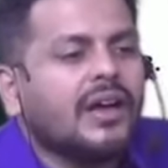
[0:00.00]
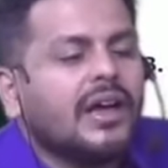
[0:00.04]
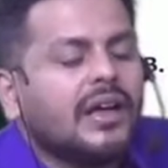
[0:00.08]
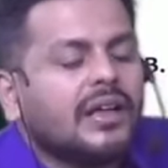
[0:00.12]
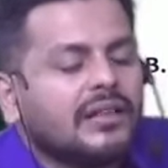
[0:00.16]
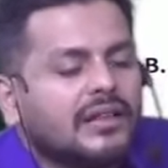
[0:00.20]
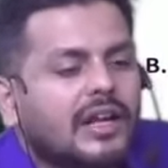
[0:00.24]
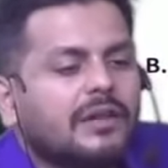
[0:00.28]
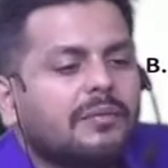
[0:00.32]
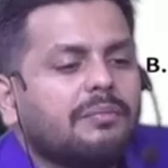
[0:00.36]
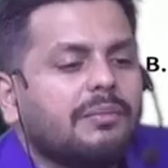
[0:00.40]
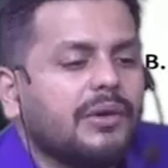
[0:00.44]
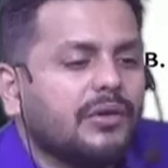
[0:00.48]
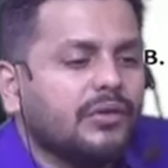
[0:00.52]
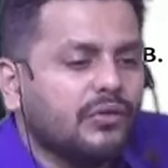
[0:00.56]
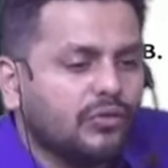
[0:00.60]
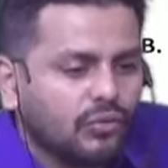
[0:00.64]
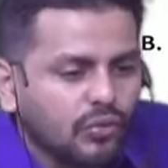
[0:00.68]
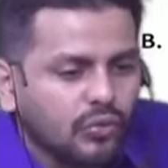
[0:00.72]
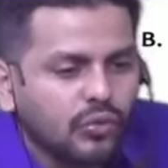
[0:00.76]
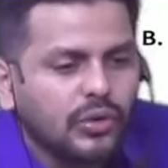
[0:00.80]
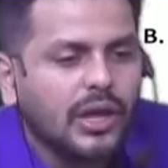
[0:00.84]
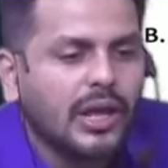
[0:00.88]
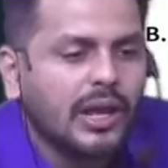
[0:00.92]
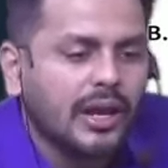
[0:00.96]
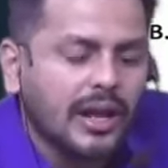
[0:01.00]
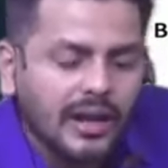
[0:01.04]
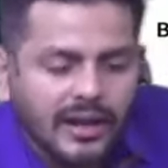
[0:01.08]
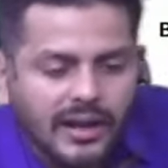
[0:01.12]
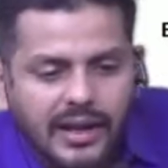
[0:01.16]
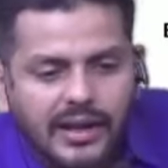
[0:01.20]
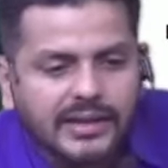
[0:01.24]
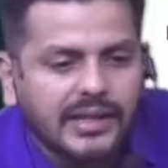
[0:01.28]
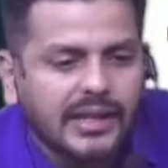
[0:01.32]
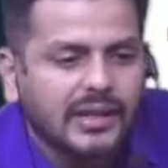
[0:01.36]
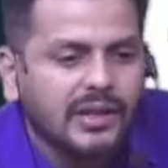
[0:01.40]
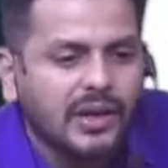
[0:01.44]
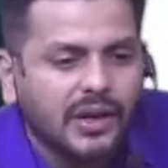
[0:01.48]
that means sooner or
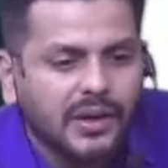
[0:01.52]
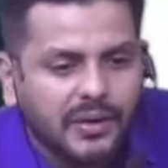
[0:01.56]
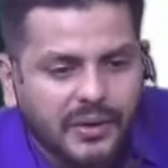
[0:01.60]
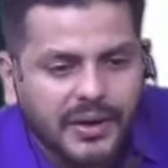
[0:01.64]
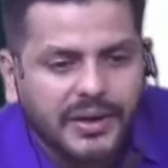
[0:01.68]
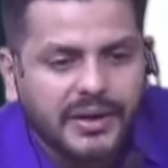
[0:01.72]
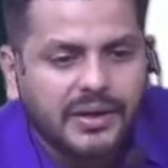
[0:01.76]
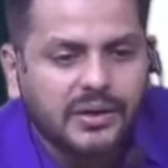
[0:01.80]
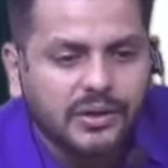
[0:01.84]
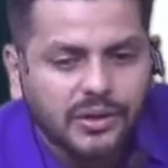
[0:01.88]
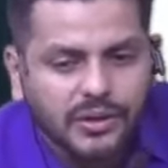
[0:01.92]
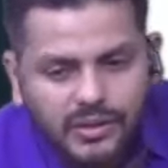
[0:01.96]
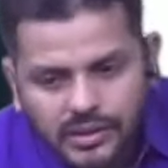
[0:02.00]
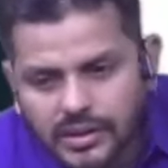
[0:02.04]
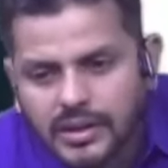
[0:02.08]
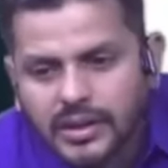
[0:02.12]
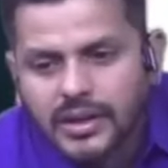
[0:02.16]
later you are going to,